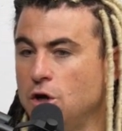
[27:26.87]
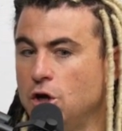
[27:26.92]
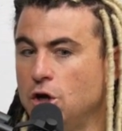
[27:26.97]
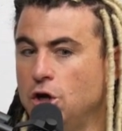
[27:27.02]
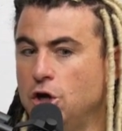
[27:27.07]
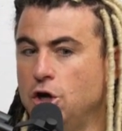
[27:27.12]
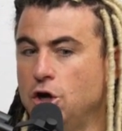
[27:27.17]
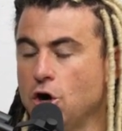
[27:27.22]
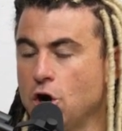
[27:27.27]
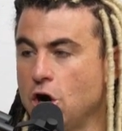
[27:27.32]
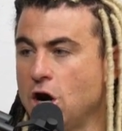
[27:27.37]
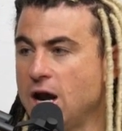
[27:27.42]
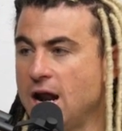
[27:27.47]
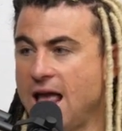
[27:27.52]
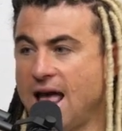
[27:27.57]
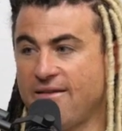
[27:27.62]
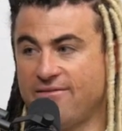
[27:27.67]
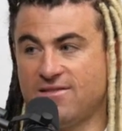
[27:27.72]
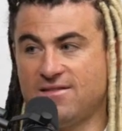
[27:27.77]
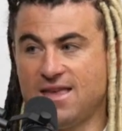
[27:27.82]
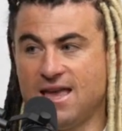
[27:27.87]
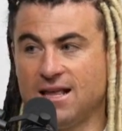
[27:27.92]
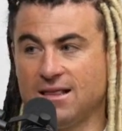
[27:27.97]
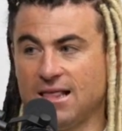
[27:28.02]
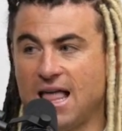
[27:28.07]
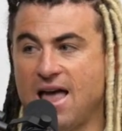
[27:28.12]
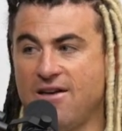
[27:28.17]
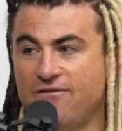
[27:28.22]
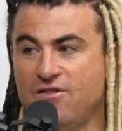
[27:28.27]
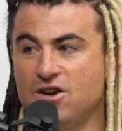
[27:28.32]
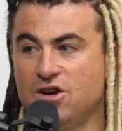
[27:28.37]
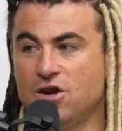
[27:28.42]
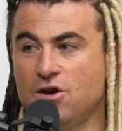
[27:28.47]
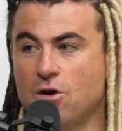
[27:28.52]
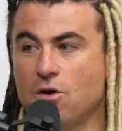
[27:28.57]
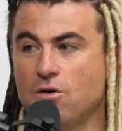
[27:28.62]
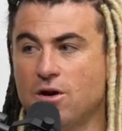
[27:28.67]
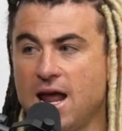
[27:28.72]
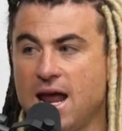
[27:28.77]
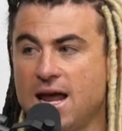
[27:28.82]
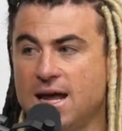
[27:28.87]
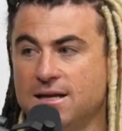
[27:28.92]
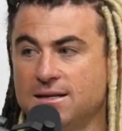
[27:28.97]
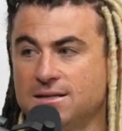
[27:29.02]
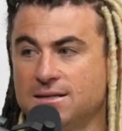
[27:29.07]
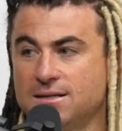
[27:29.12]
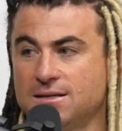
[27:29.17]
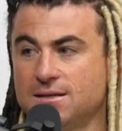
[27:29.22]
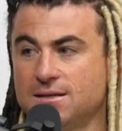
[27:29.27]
you're going to have to take life into your own hands.